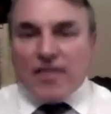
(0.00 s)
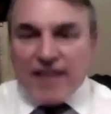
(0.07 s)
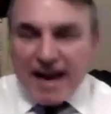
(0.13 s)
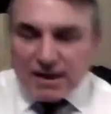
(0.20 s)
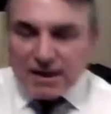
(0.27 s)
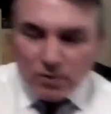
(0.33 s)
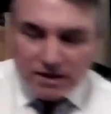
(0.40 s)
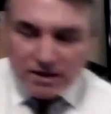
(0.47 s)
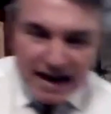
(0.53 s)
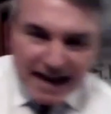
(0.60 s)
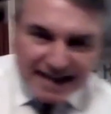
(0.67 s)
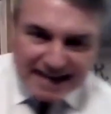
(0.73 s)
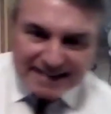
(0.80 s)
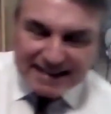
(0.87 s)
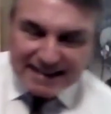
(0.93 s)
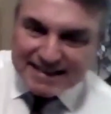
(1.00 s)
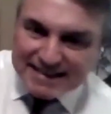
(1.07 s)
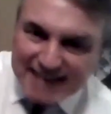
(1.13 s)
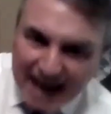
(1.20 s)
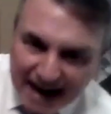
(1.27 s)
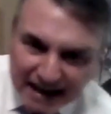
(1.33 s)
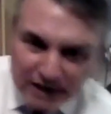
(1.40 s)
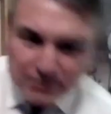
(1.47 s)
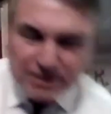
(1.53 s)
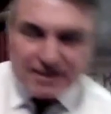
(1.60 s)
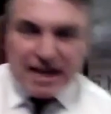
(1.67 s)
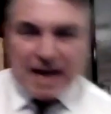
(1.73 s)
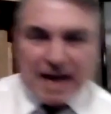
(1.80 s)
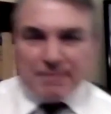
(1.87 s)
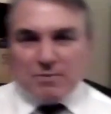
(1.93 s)
That's what's that's exactly what's
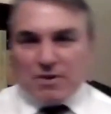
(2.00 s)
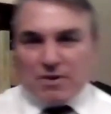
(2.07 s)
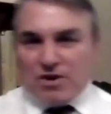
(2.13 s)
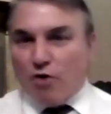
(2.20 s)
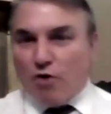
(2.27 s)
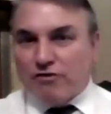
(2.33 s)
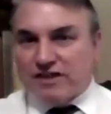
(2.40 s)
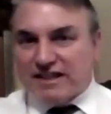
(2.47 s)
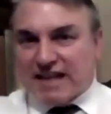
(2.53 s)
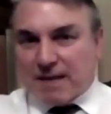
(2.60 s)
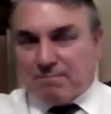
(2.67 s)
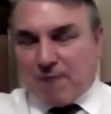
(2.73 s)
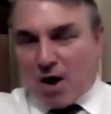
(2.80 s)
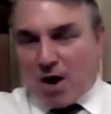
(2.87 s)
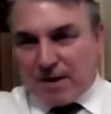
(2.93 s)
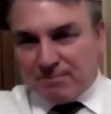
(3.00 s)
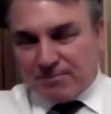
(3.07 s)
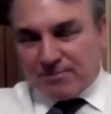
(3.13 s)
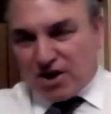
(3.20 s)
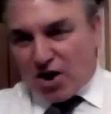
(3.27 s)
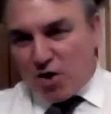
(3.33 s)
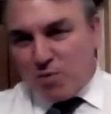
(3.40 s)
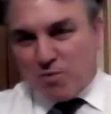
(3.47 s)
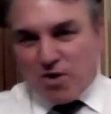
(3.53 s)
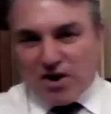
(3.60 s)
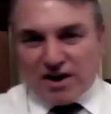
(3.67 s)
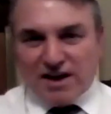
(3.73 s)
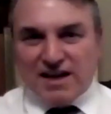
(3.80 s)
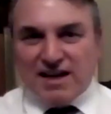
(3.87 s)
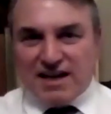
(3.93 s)
happening with Coleridge in that poem, your
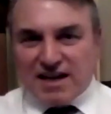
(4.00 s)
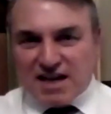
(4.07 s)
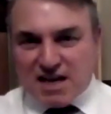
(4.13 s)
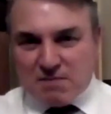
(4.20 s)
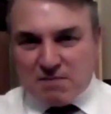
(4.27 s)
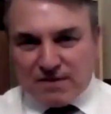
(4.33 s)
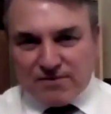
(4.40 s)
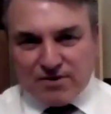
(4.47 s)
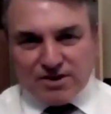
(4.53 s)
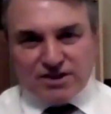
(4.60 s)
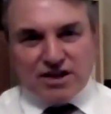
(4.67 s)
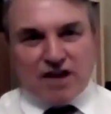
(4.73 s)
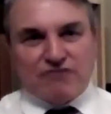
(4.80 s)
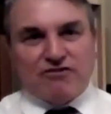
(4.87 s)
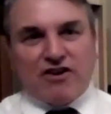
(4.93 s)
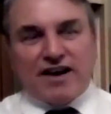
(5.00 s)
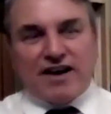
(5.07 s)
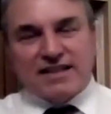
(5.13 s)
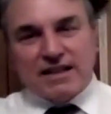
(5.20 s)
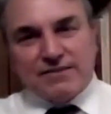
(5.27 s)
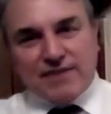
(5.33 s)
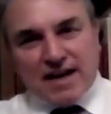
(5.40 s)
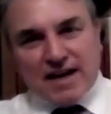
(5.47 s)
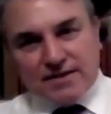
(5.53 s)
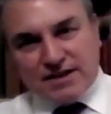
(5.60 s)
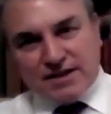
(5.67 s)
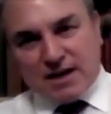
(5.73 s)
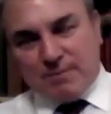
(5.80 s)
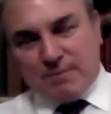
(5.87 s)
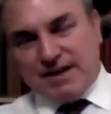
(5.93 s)
homework hymn before sunrise in the Vale of
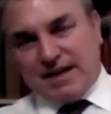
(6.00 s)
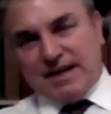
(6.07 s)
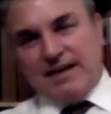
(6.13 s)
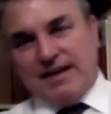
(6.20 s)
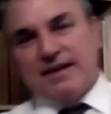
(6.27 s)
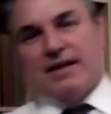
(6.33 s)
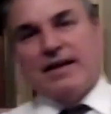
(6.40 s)
Chamonix.